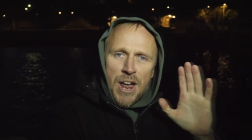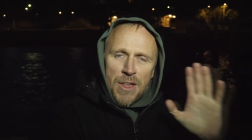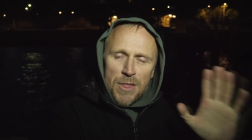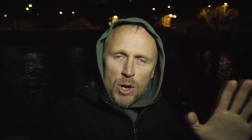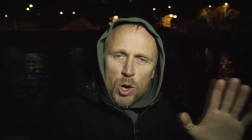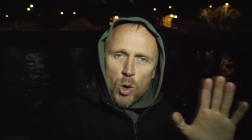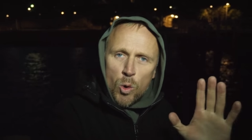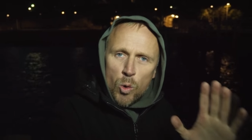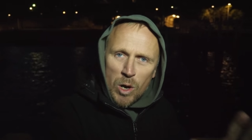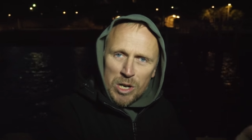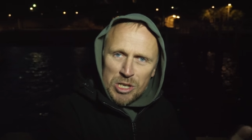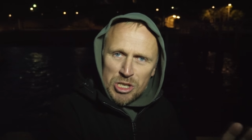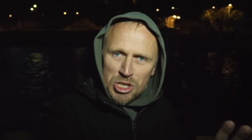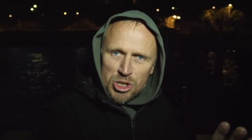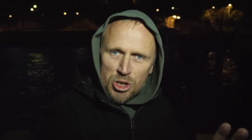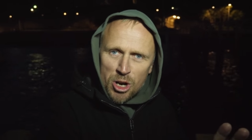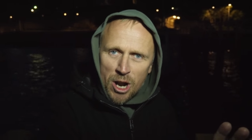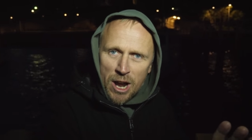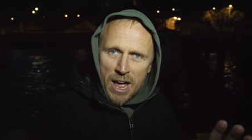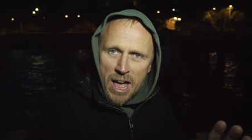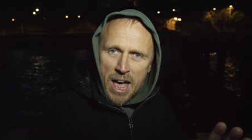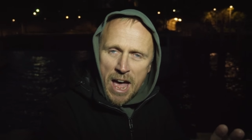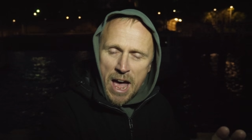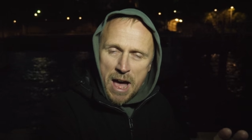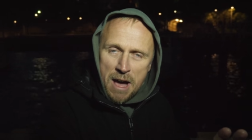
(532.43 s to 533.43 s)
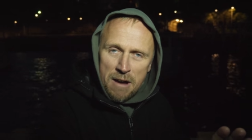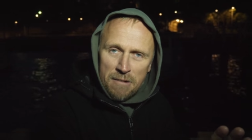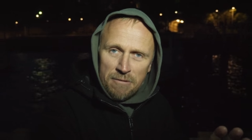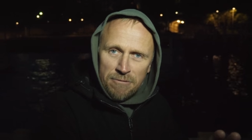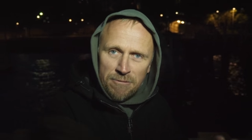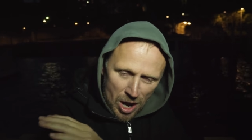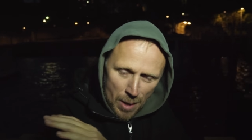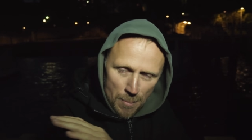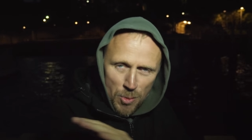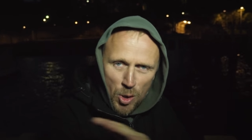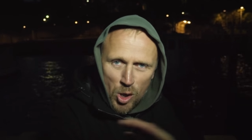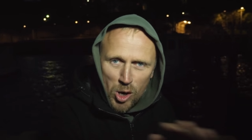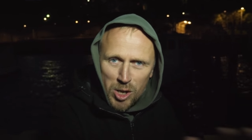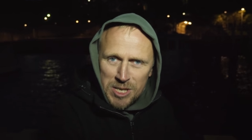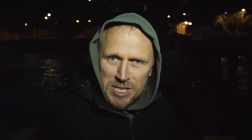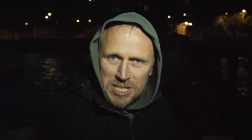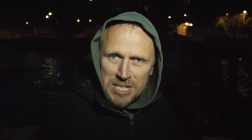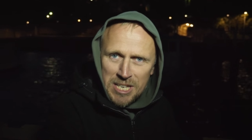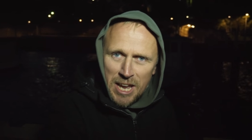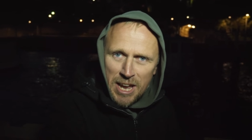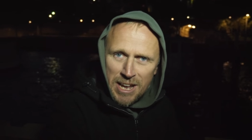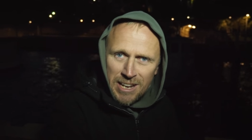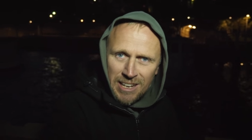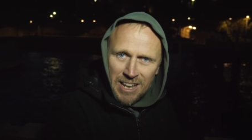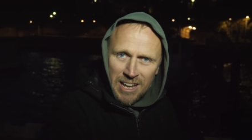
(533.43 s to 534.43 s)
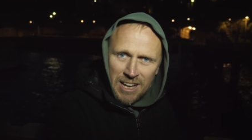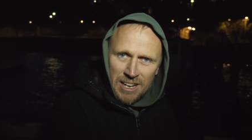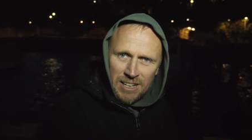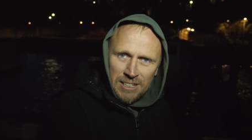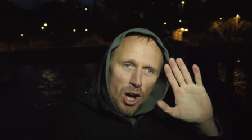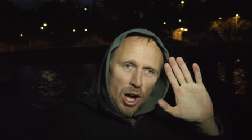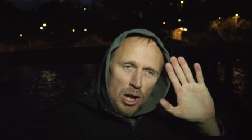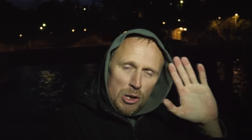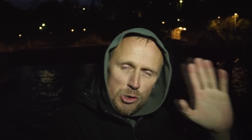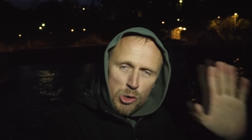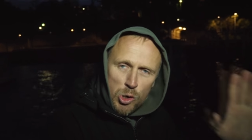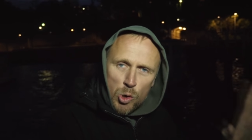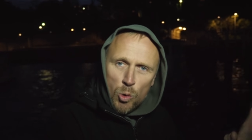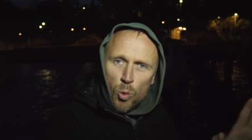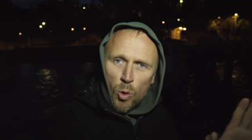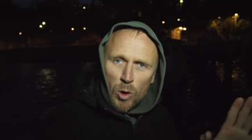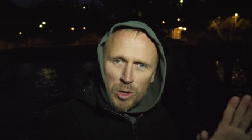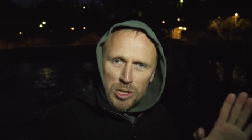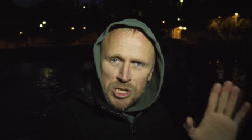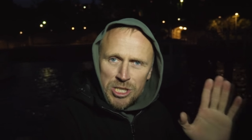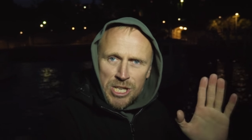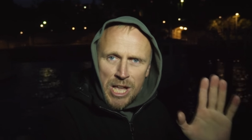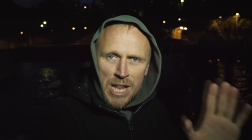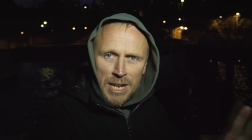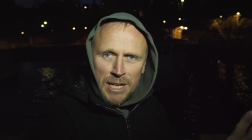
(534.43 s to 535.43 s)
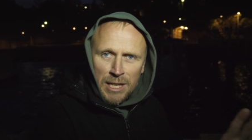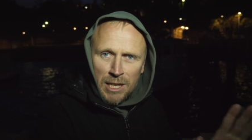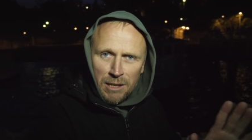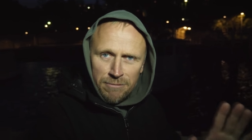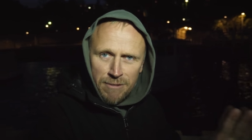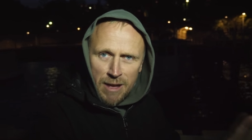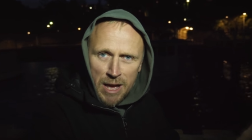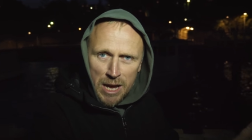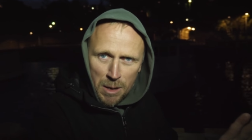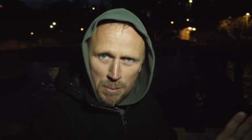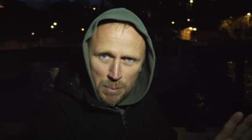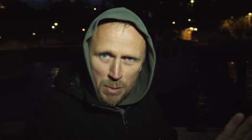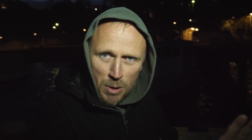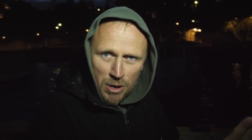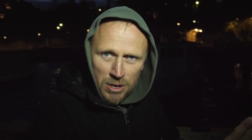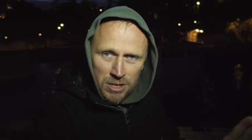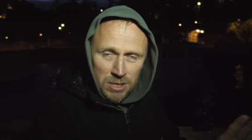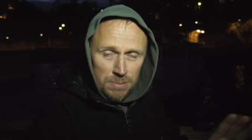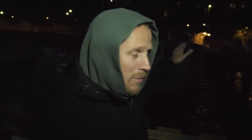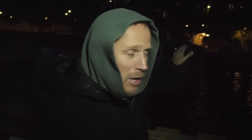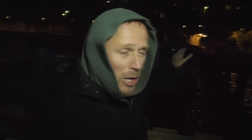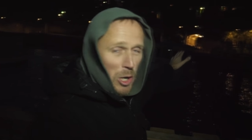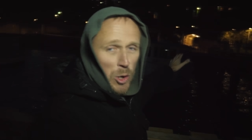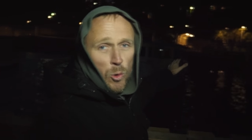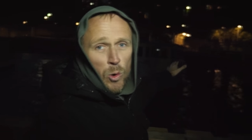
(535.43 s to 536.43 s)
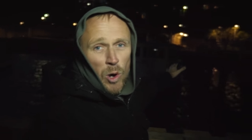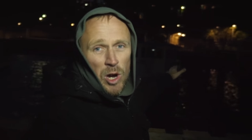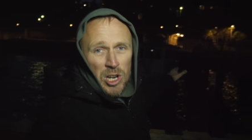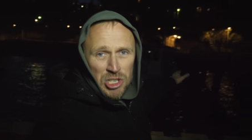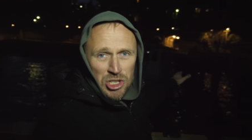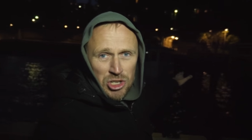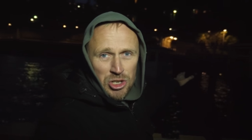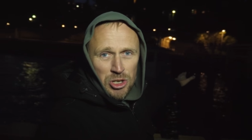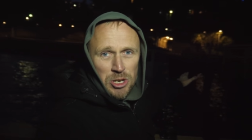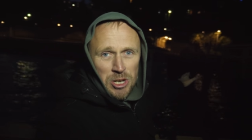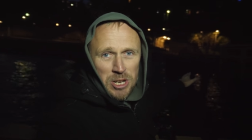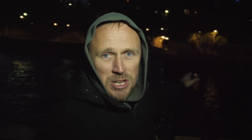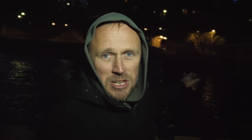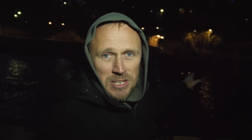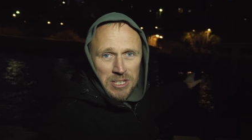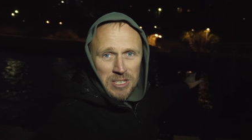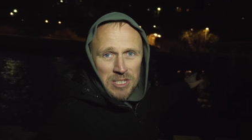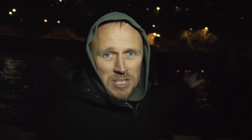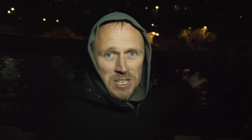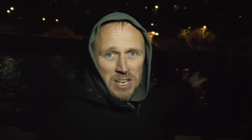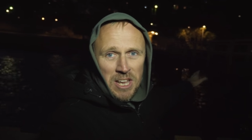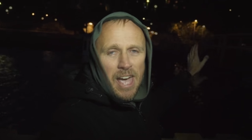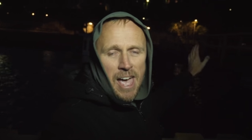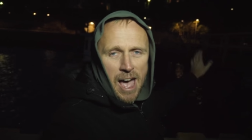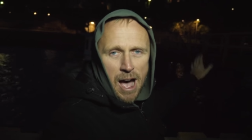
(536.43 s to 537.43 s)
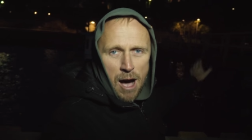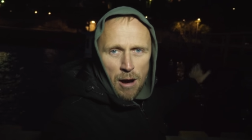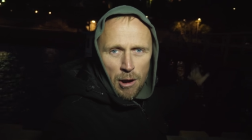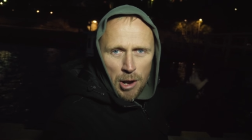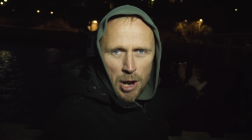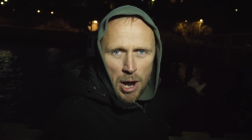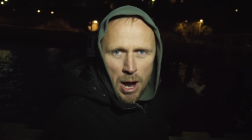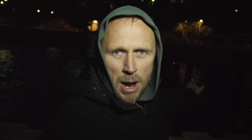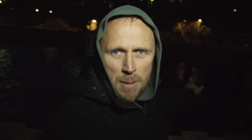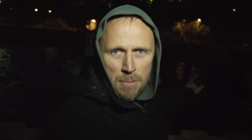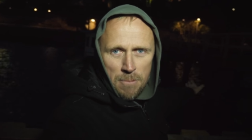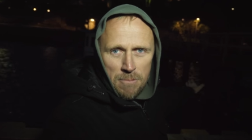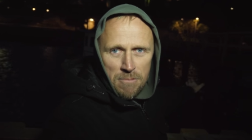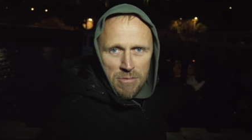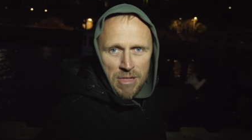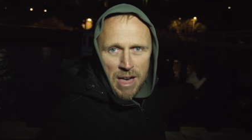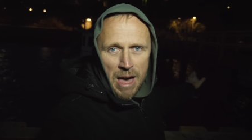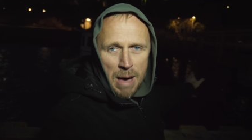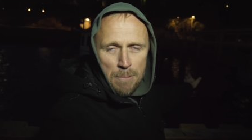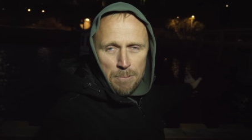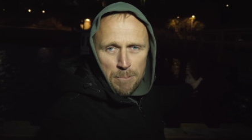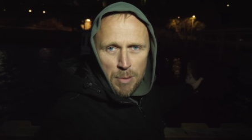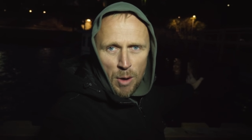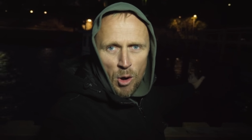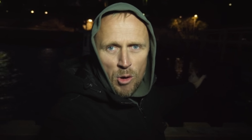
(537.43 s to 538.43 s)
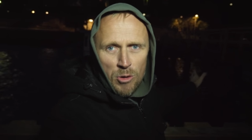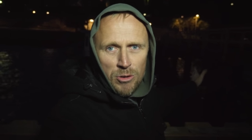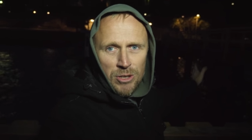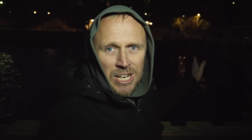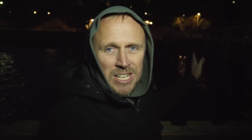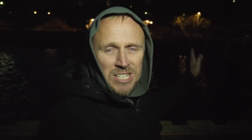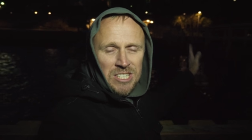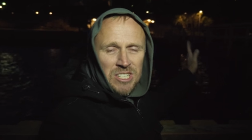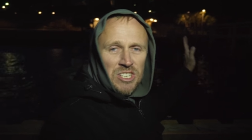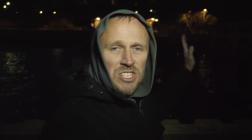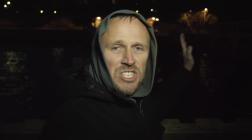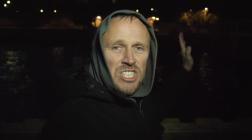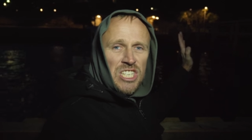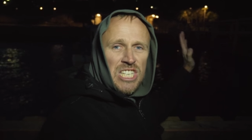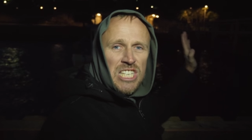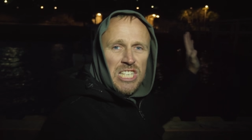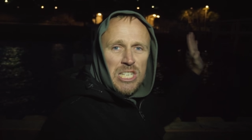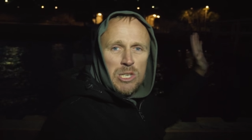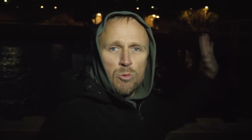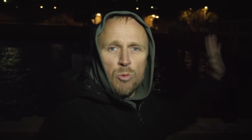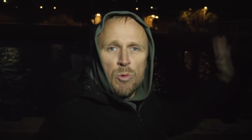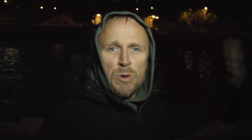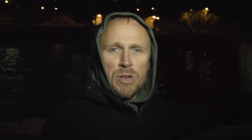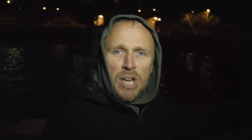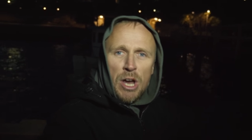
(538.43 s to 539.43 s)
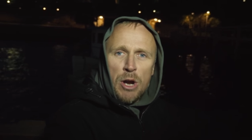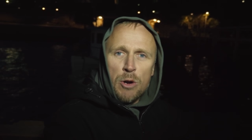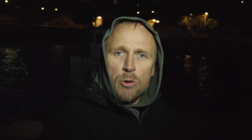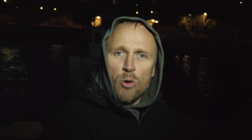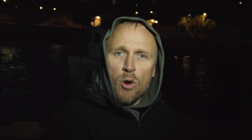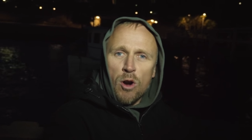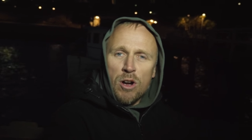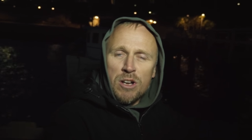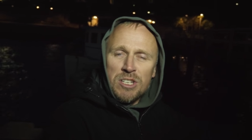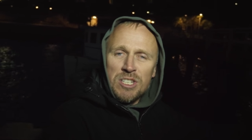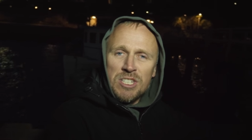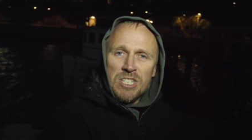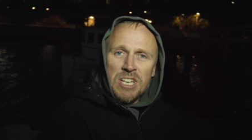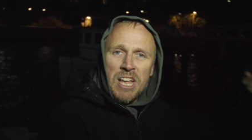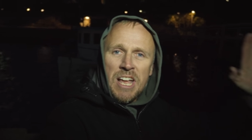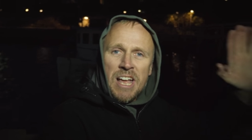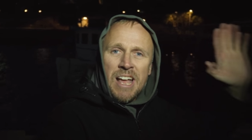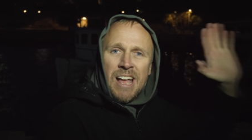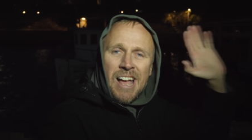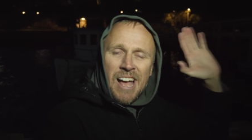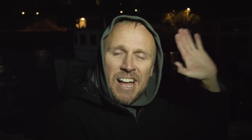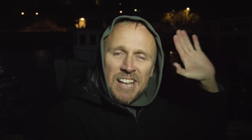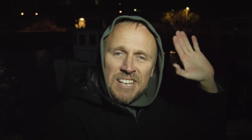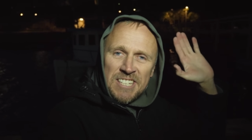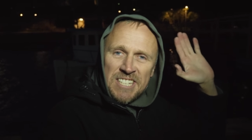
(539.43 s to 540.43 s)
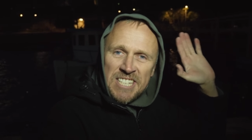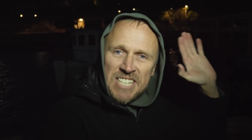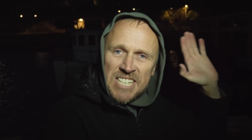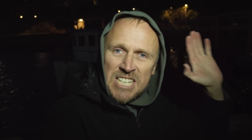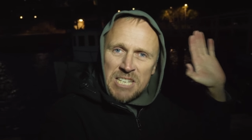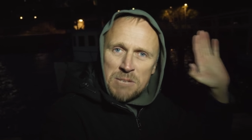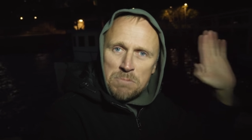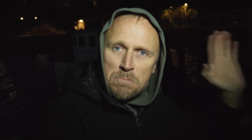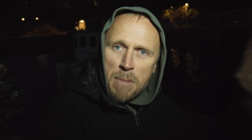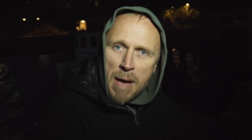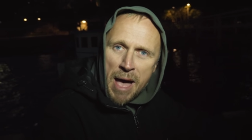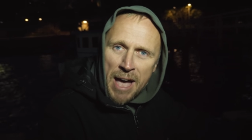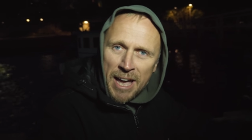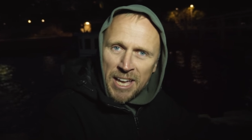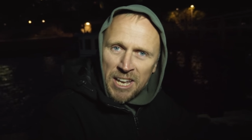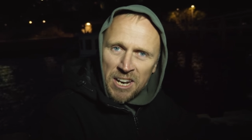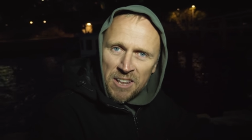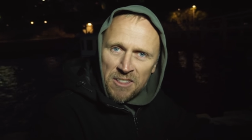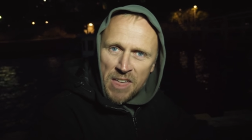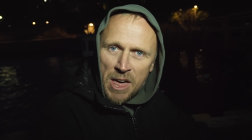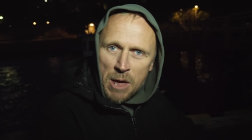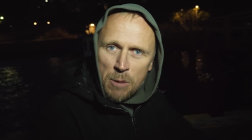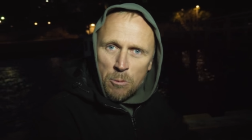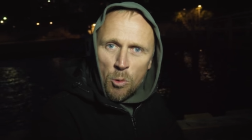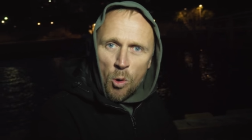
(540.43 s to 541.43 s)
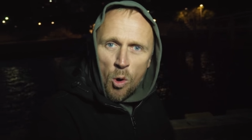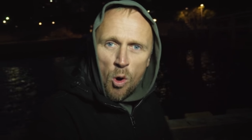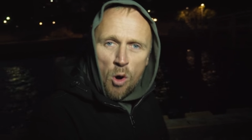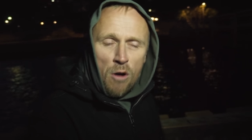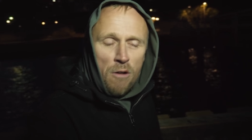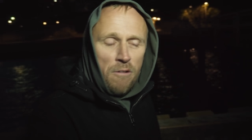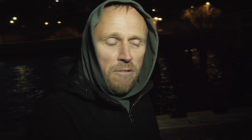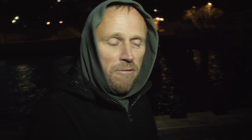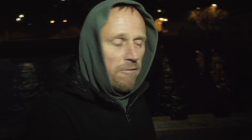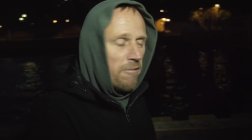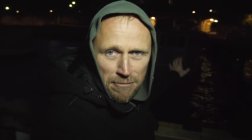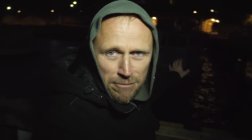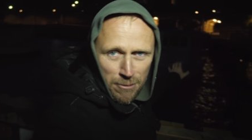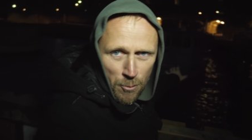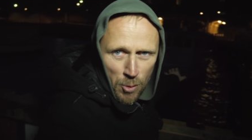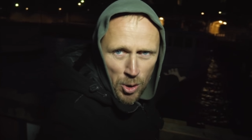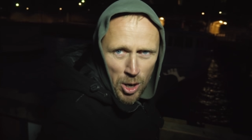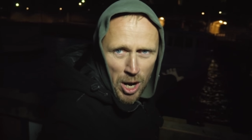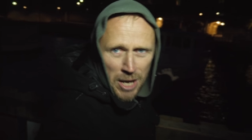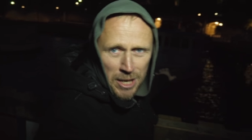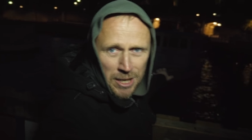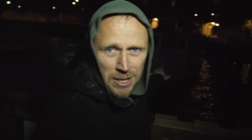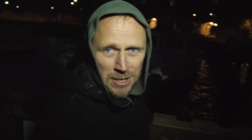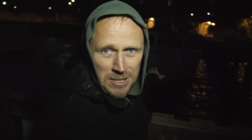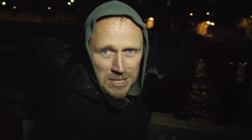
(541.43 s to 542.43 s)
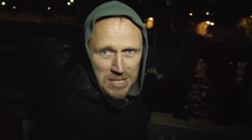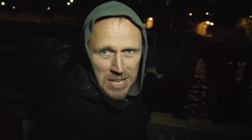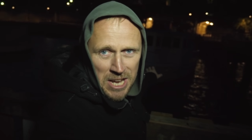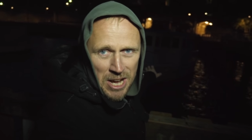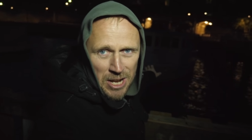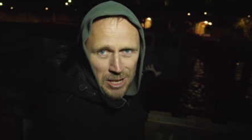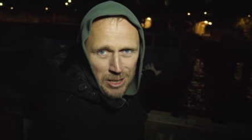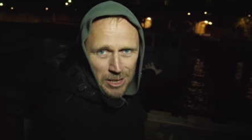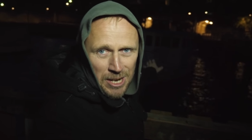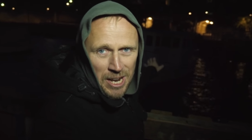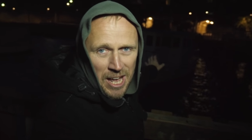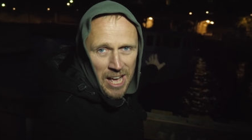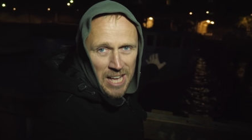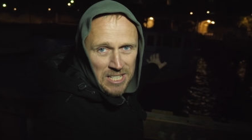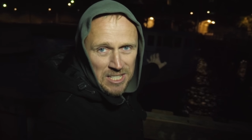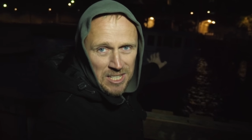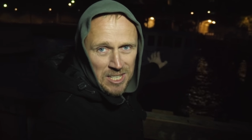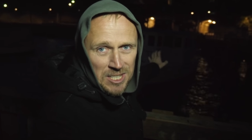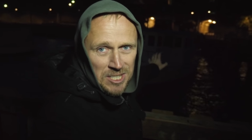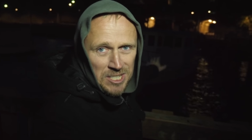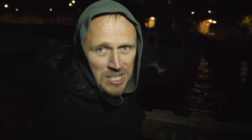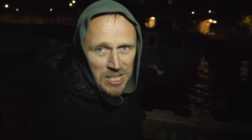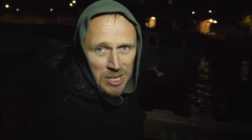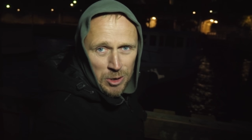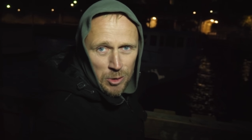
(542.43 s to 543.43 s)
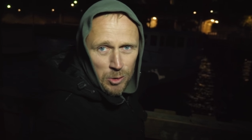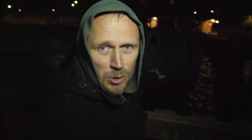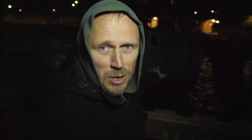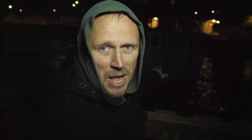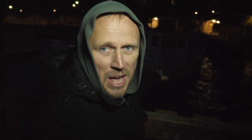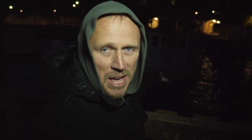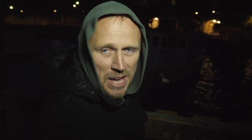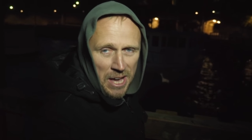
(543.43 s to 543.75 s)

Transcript: Now the question I have, I'm not a sailor, I do watch Sailing La Vagabonde. My question is, how come that boat doesn't swing across and smack into that wharf. From what I can tell, it has a single